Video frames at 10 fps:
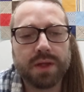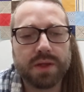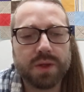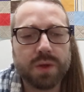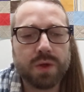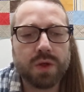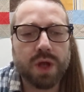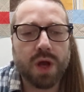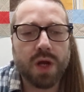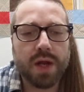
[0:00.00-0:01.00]
The social
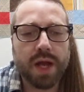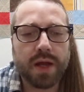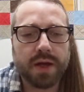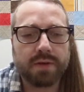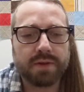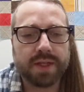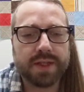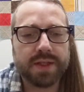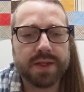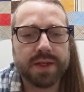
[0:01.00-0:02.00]
contact of
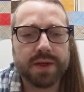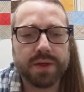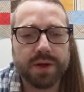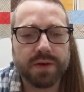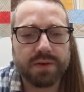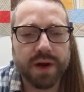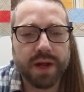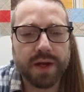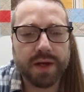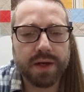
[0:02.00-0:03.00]
listening to your
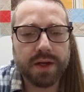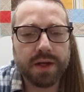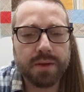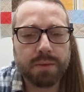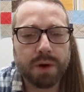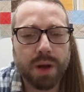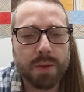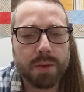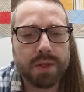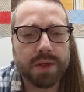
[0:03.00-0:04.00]
friend
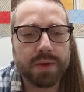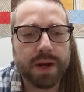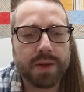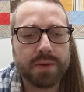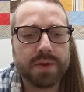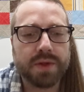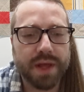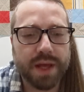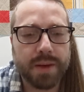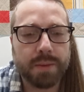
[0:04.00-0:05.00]
probably grounds
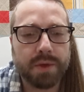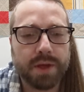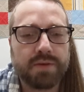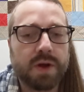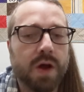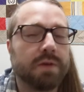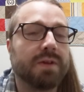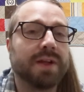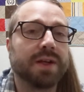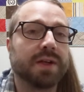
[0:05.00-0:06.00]
them if
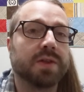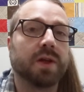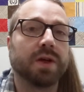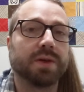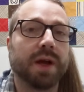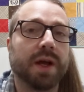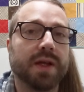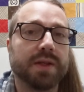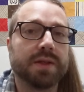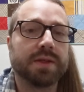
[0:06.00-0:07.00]
conflict does not
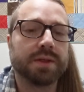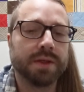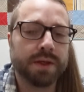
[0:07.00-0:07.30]
arise.